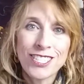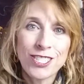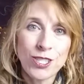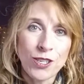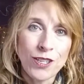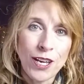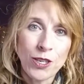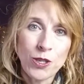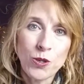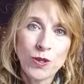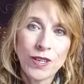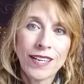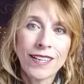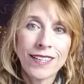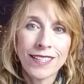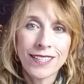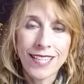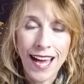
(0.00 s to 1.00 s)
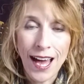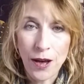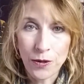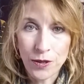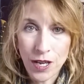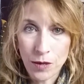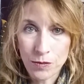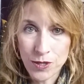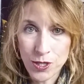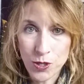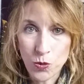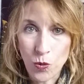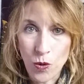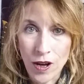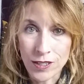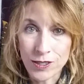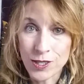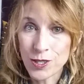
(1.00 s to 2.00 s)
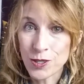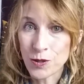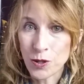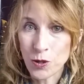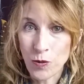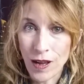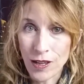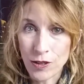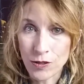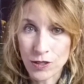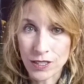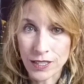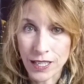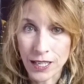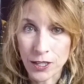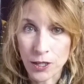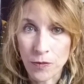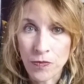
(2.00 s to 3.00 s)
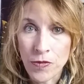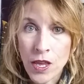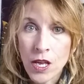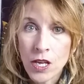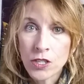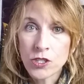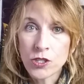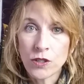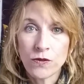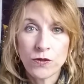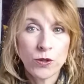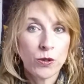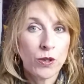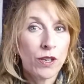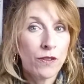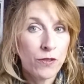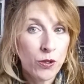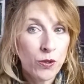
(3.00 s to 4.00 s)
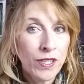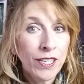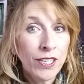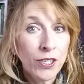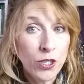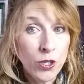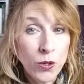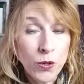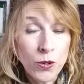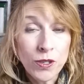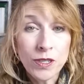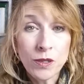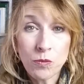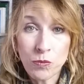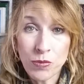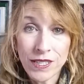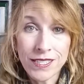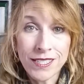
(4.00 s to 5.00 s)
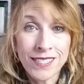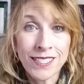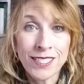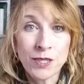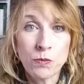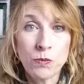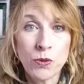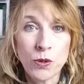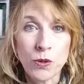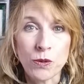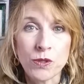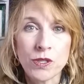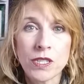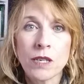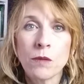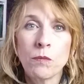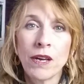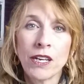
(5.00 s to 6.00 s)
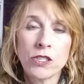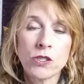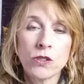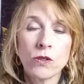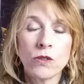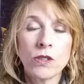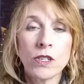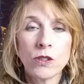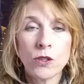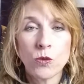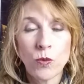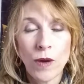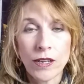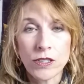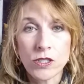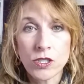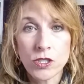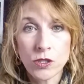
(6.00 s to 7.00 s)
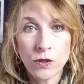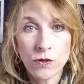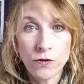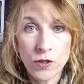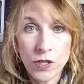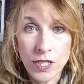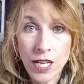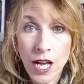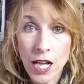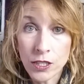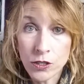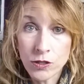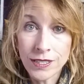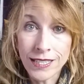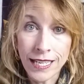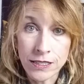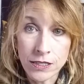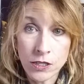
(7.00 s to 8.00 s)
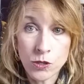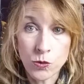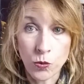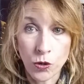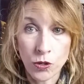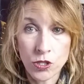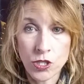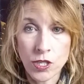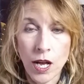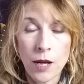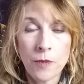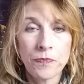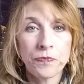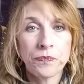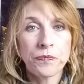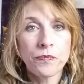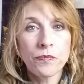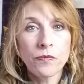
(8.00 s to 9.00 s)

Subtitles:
so that you can get the outcomes you want sooner rather than later. So if you need a good business boost, make sure that you register for the Colored Lenses workshop.